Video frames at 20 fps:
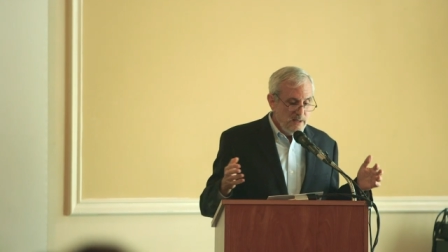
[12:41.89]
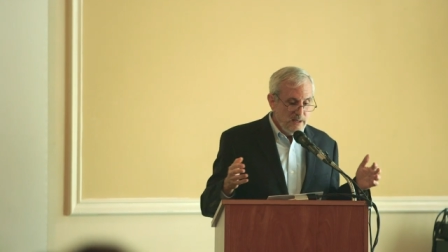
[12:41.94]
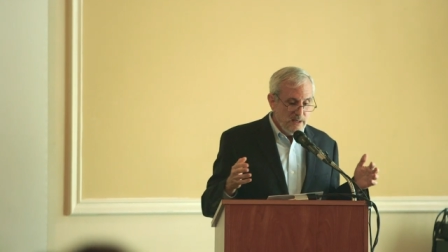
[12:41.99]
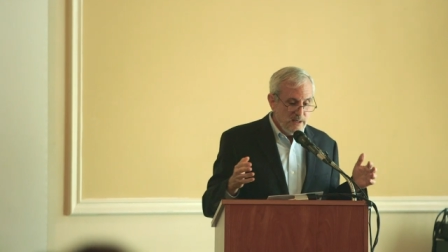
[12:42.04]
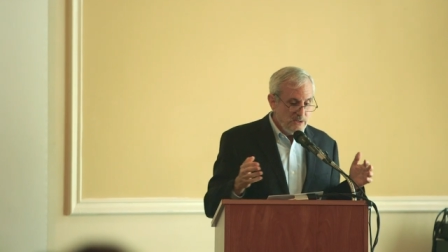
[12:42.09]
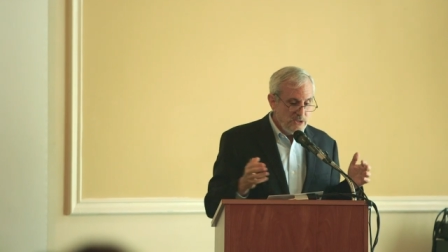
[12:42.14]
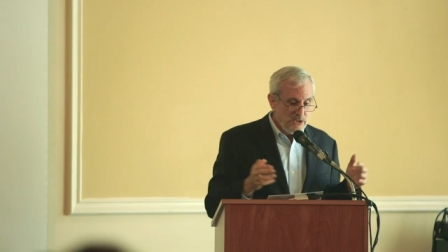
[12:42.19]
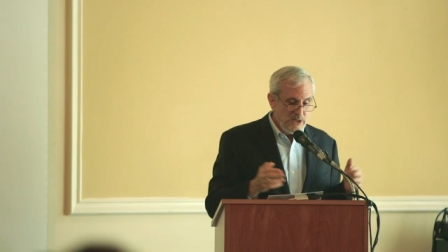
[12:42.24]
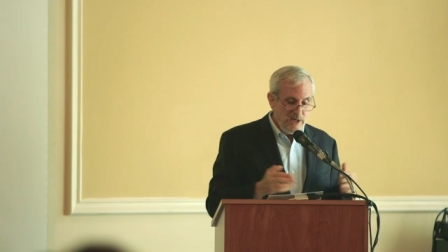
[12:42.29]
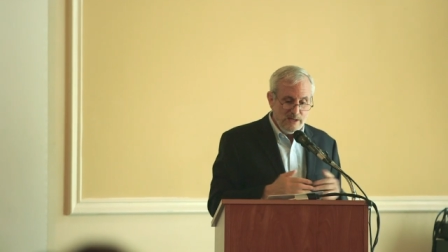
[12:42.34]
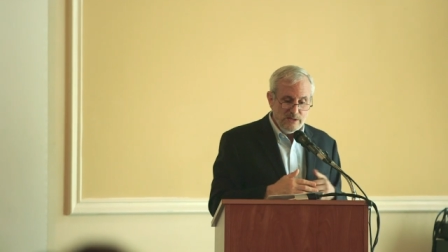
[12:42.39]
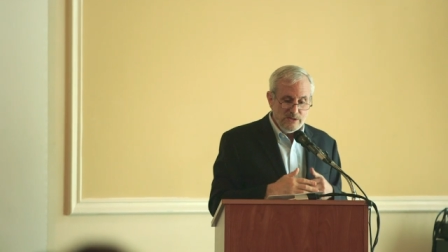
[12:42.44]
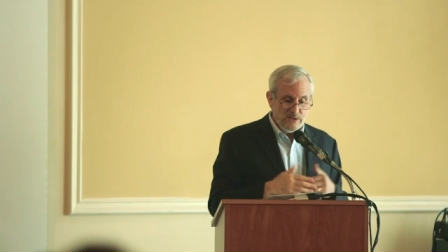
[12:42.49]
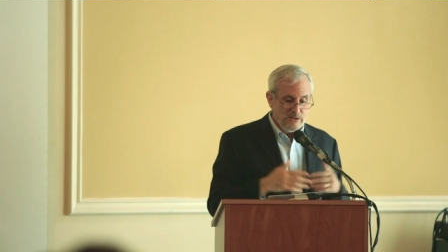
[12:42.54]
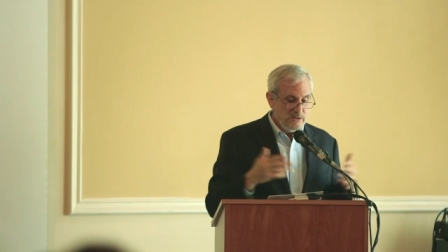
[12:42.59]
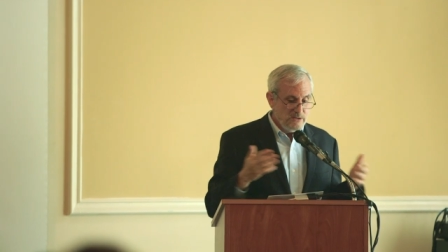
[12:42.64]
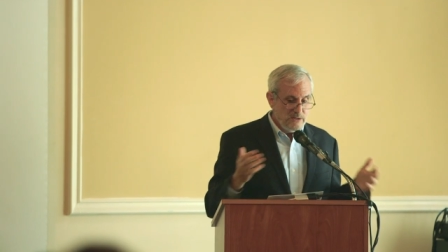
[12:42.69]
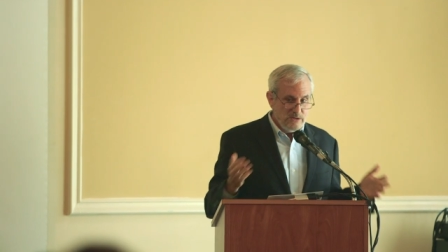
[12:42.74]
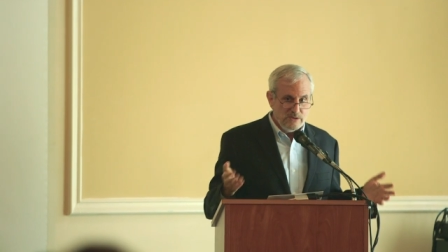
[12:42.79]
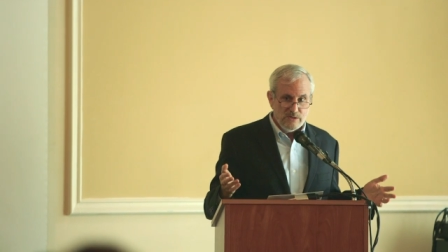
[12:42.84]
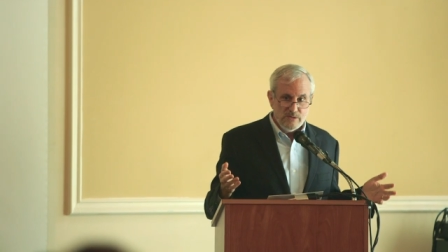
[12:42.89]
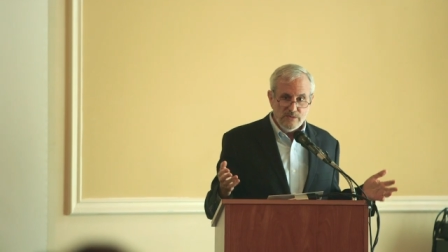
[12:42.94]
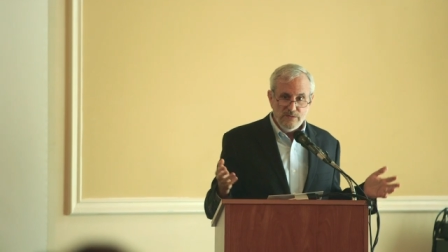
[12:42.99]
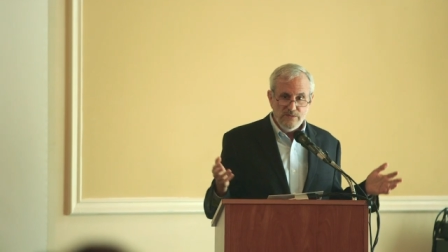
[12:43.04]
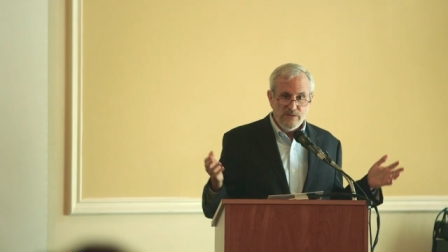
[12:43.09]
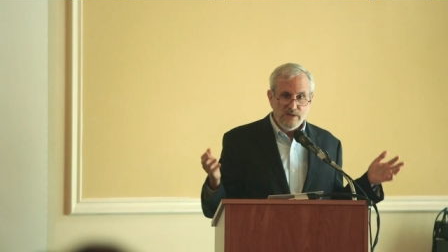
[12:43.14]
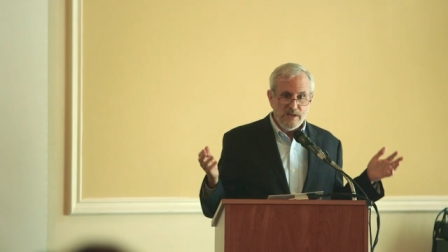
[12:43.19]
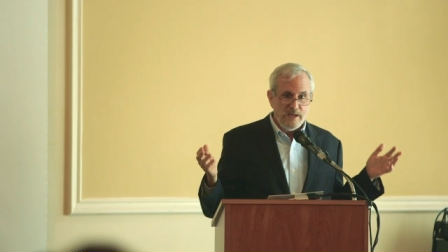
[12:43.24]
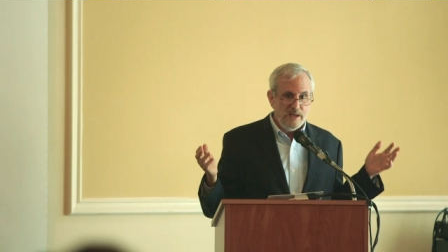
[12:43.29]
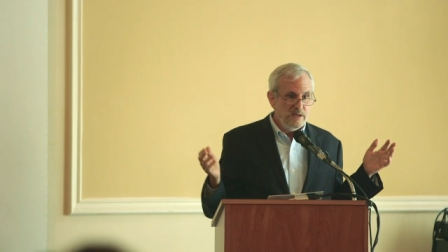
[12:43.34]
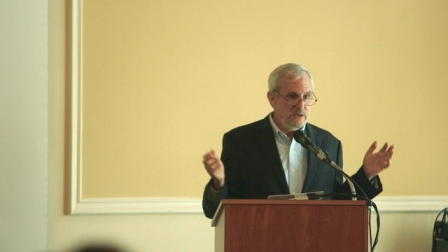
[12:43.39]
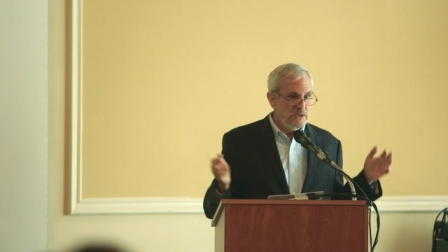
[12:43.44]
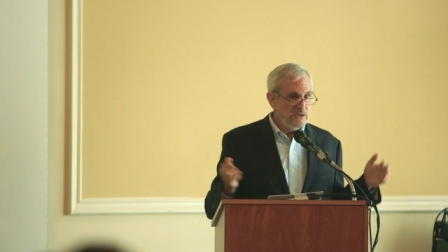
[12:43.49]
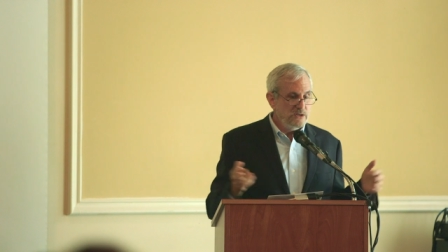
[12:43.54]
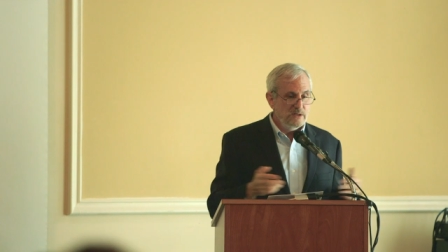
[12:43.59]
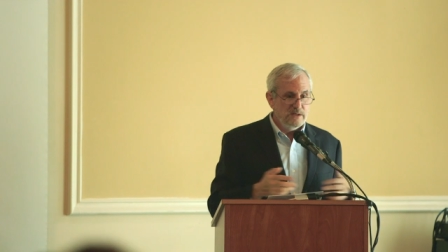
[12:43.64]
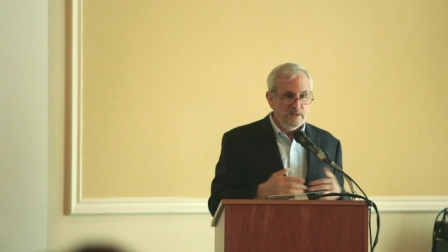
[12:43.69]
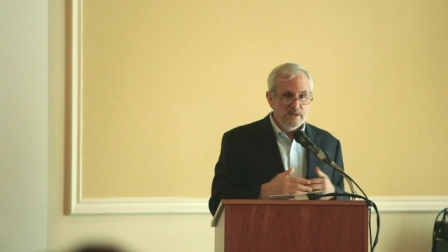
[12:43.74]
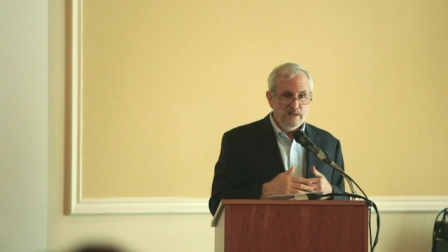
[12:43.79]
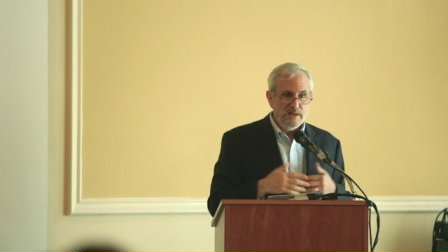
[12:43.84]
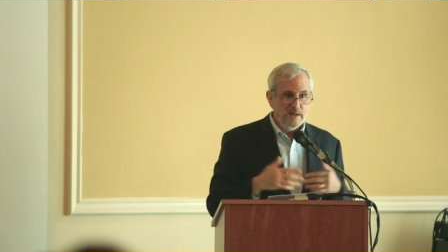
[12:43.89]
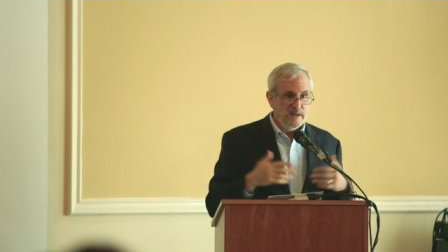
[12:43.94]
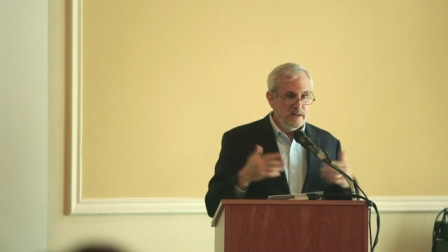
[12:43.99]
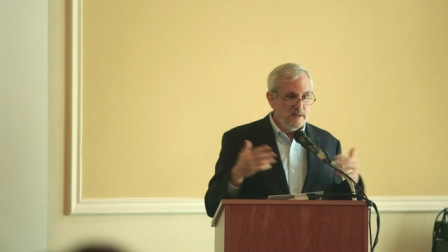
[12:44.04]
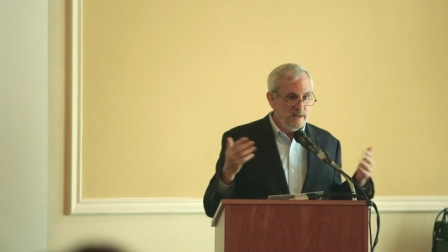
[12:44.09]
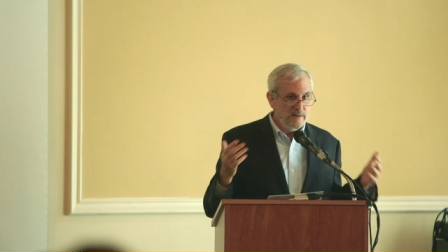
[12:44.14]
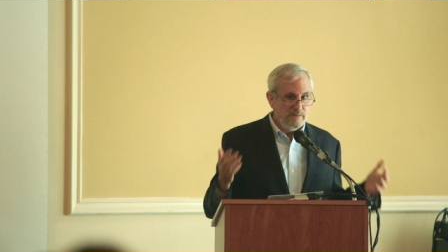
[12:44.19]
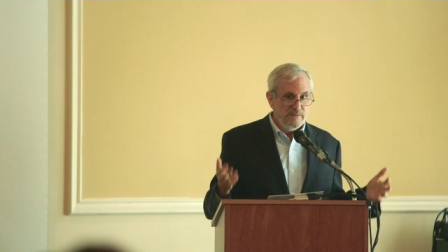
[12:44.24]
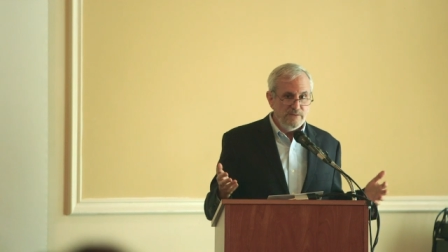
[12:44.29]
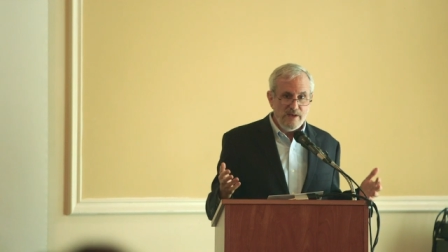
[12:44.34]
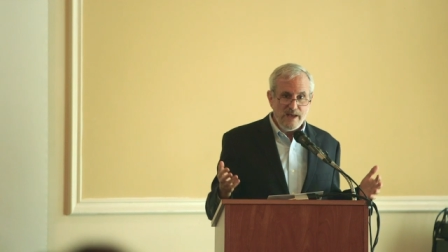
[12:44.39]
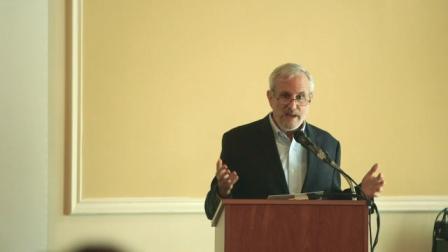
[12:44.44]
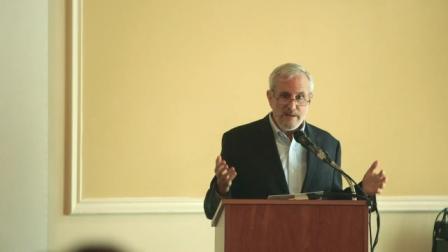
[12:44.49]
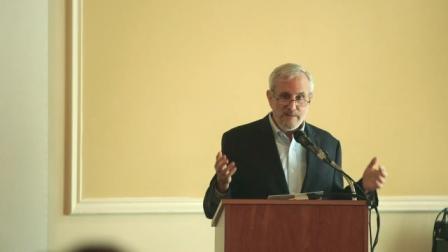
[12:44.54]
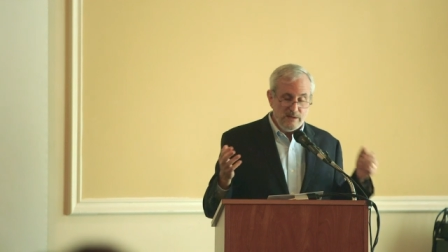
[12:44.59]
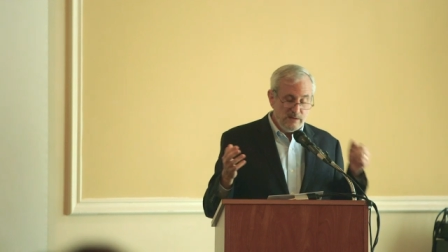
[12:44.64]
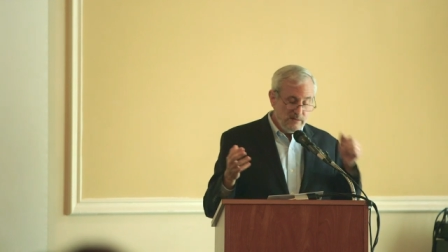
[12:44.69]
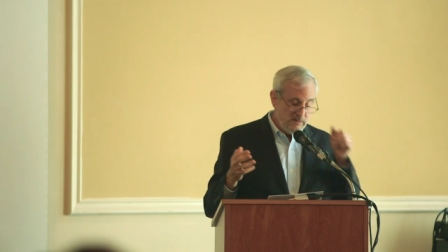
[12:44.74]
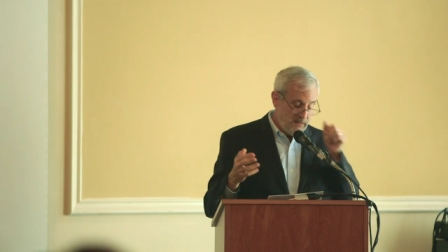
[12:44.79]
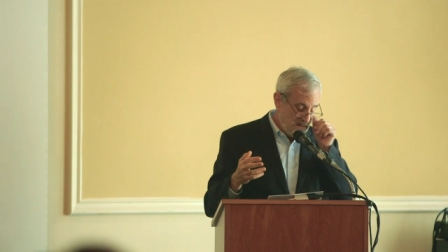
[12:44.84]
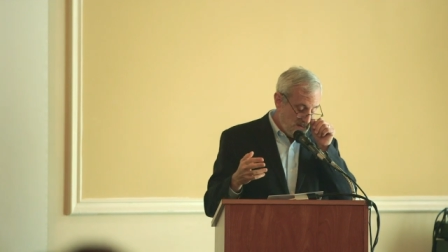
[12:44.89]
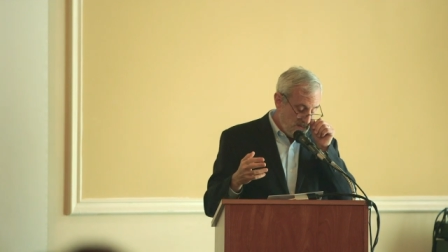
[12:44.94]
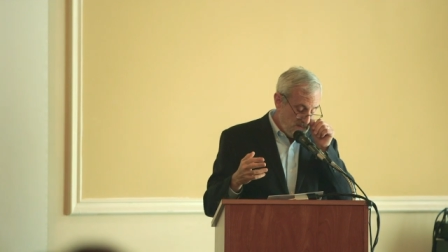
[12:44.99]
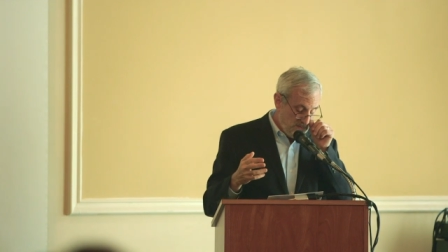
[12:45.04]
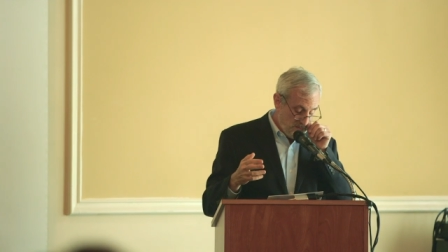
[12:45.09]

uh, change and desertification uh, and, and uh,